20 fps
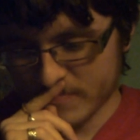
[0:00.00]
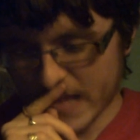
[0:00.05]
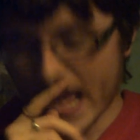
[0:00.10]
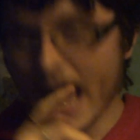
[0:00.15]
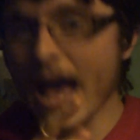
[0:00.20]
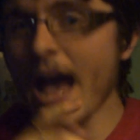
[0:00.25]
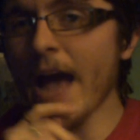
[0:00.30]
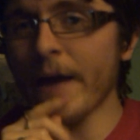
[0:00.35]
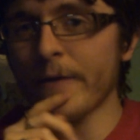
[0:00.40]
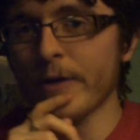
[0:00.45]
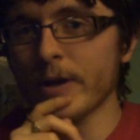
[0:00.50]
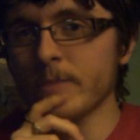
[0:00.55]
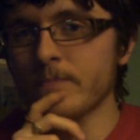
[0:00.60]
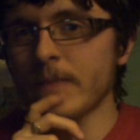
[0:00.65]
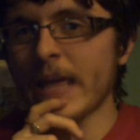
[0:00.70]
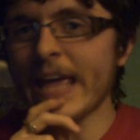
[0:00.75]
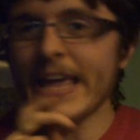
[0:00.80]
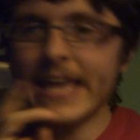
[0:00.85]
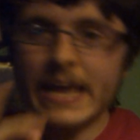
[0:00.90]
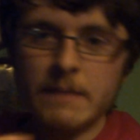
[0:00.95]
Aaron,
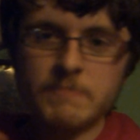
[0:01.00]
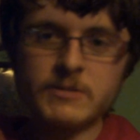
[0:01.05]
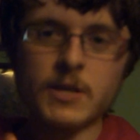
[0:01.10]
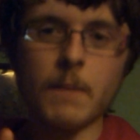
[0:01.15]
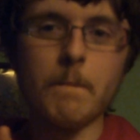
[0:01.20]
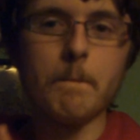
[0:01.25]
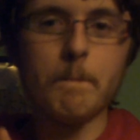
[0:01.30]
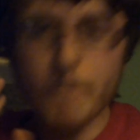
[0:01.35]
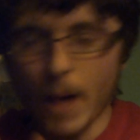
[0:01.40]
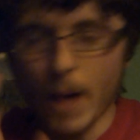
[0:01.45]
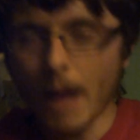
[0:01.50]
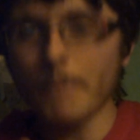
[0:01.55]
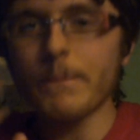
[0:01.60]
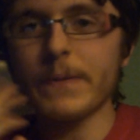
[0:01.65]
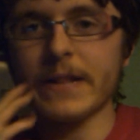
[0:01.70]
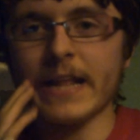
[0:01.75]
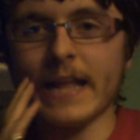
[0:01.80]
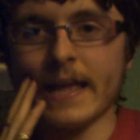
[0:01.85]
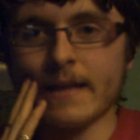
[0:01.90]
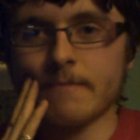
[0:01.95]
he keeps on
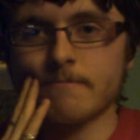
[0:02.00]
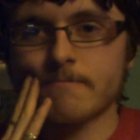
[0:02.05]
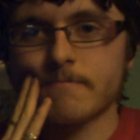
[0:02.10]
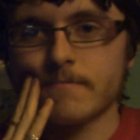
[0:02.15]
bobbing